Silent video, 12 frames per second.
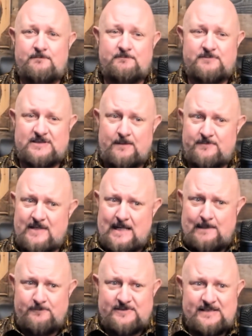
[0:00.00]

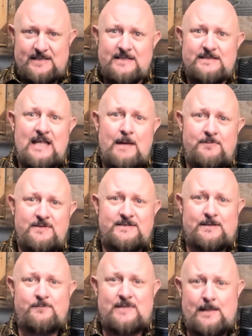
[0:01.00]
Sometimes it doesn't happen.
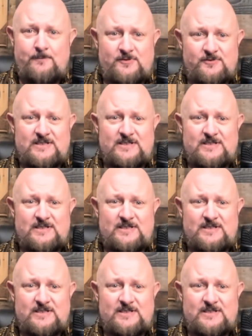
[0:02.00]
Sometimes there's